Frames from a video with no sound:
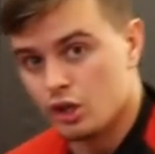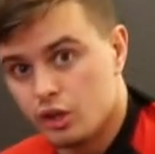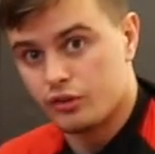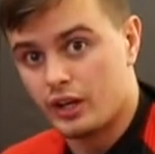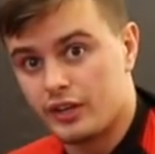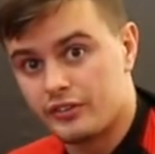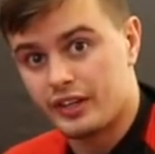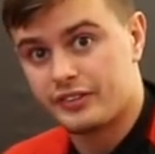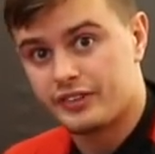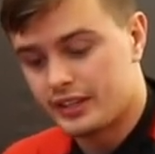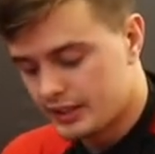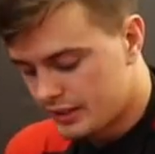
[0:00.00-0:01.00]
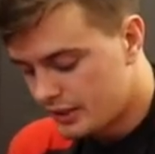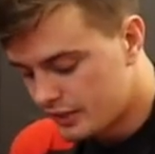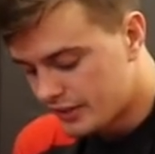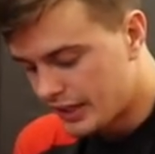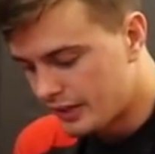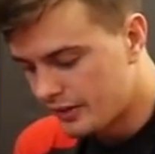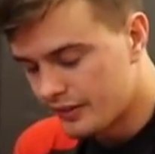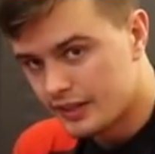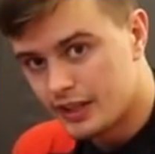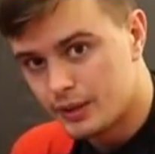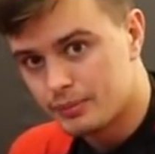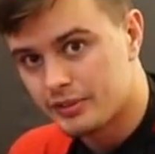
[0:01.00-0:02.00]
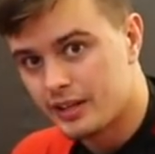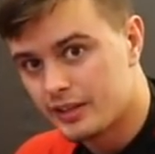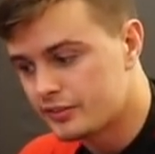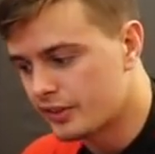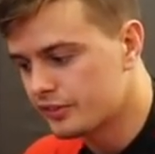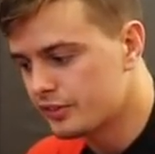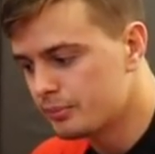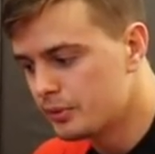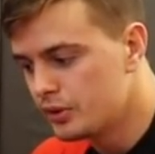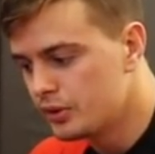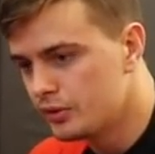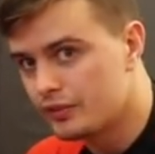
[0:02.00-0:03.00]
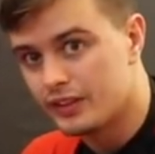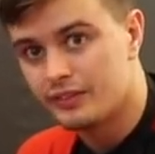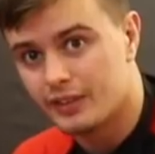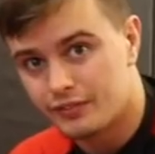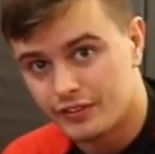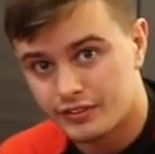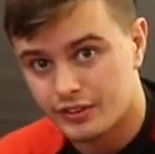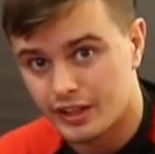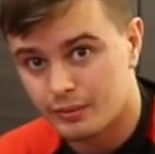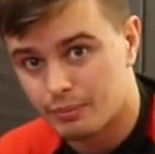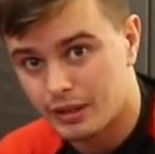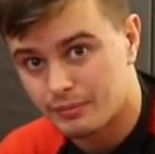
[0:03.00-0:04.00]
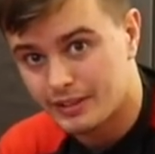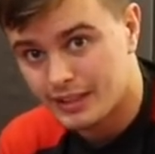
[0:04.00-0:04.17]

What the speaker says: As long as I stay in here tight on the hips, he starts to move. Even if he's trying to break me